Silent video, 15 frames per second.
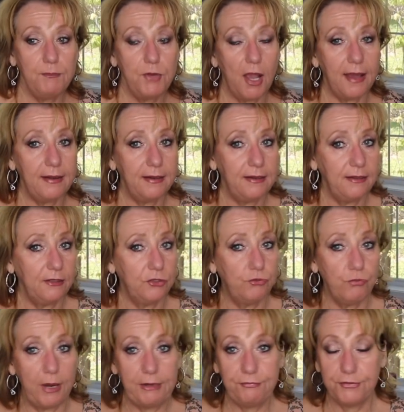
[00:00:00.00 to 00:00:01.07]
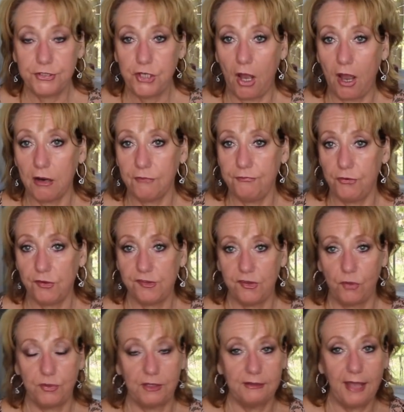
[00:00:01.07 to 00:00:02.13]
I'm not a great photographer,
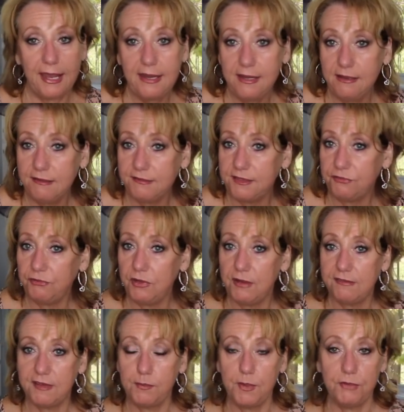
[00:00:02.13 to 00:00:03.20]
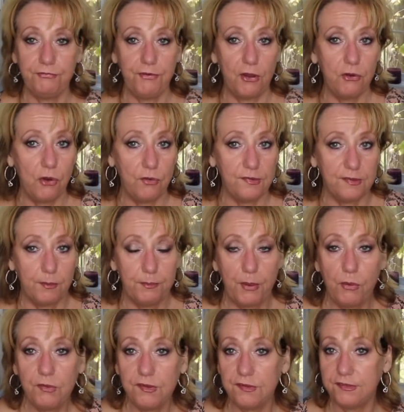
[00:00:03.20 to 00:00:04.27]
so the lighting is different in some of the photos, the
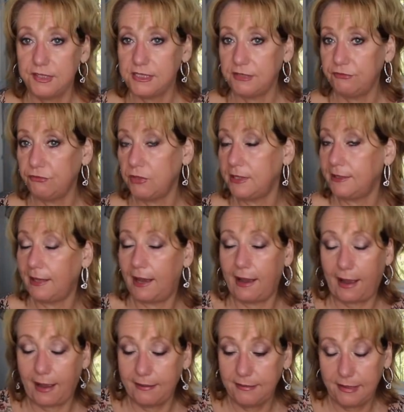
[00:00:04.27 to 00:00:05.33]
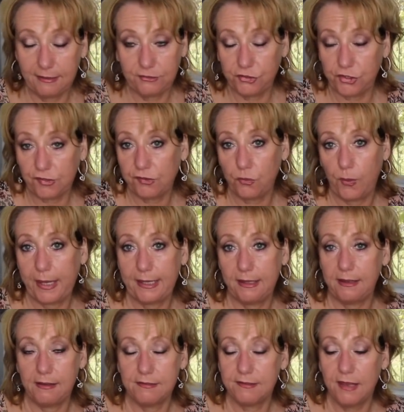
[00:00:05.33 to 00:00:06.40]
poses are different, uh, it's just the way it
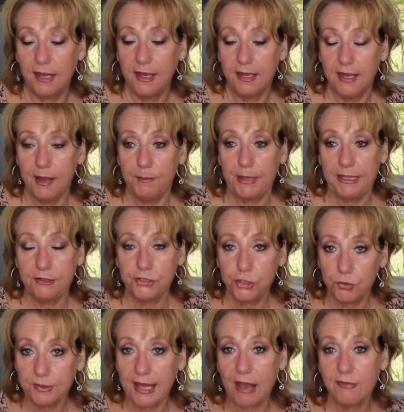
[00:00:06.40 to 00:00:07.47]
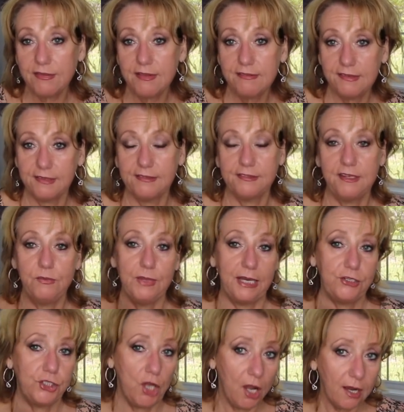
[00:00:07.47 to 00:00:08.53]
is. But in 2016, when
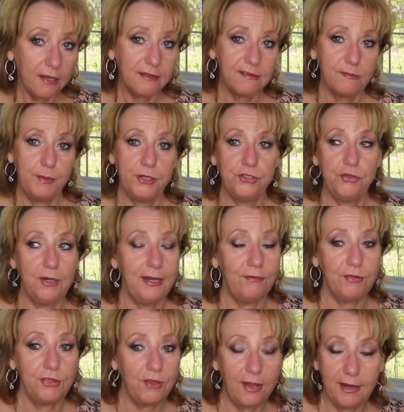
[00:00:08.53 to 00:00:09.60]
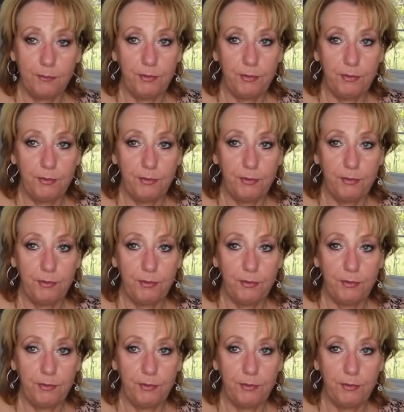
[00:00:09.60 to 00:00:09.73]
I took this picture, I never thought